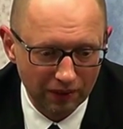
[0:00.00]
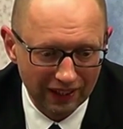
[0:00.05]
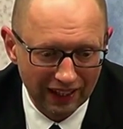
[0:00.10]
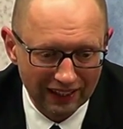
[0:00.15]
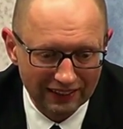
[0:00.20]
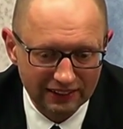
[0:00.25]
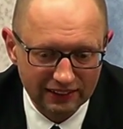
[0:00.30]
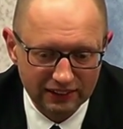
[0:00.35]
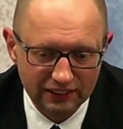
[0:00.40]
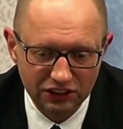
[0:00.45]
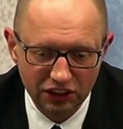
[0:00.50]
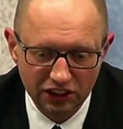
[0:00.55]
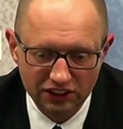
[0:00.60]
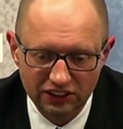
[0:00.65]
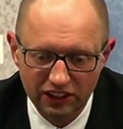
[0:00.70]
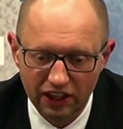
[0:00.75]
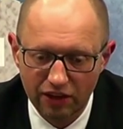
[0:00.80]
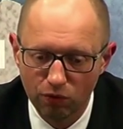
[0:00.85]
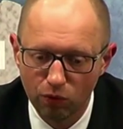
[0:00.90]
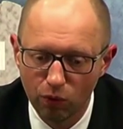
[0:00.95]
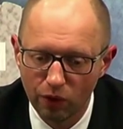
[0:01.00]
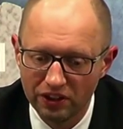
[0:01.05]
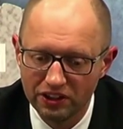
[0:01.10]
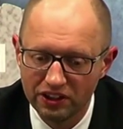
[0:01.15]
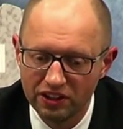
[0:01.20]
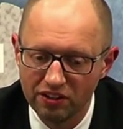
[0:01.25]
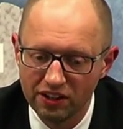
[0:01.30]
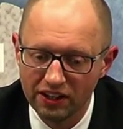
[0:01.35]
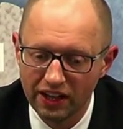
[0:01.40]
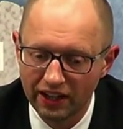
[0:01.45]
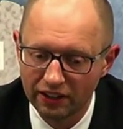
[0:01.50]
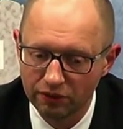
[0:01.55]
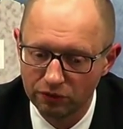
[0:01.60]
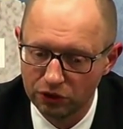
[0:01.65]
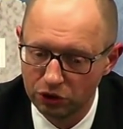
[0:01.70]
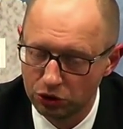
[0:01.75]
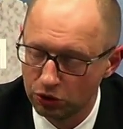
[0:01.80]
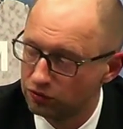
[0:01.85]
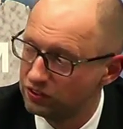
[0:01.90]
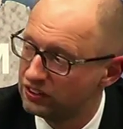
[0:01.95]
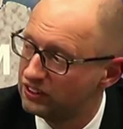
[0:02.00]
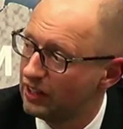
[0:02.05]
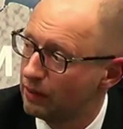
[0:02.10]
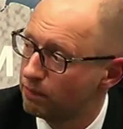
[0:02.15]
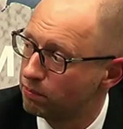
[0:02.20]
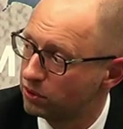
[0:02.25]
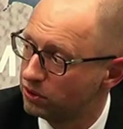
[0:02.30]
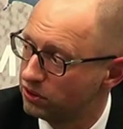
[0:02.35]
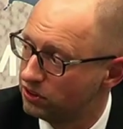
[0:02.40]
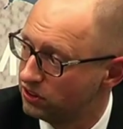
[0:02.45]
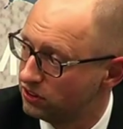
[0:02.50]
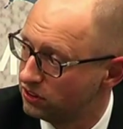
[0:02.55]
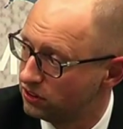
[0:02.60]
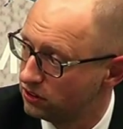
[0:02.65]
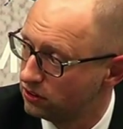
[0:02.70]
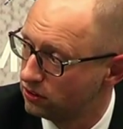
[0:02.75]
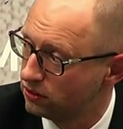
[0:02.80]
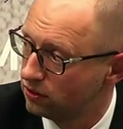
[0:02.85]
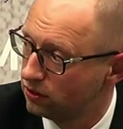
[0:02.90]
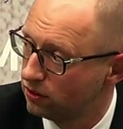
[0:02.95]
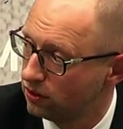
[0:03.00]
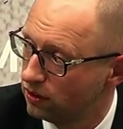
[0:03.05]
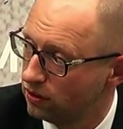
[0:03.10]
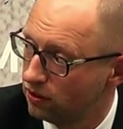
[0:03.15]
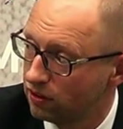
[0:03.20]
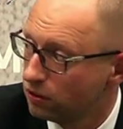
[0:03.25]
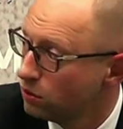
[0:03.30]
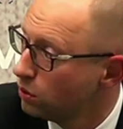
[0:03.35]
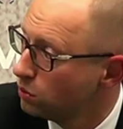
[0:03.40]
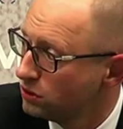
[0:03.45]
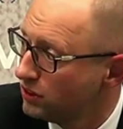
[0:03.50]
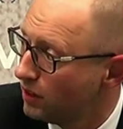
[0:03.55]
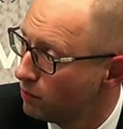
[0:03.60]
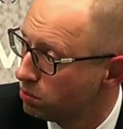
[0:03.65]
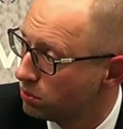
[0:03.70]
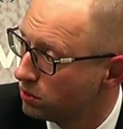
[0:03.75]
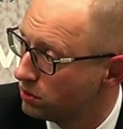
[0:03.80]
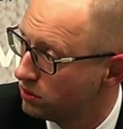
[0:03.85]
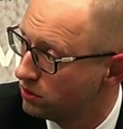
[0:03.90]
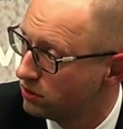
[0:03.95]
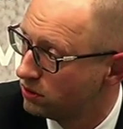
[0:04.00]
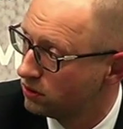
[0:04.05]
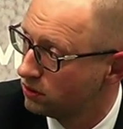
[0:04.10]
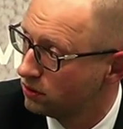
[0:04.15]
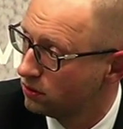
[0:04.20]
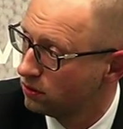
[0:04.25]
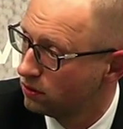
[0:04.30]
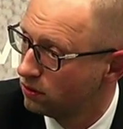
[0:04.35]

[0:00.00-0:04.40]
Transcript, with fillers: let's just avoid the language of separatists. There are no separatists.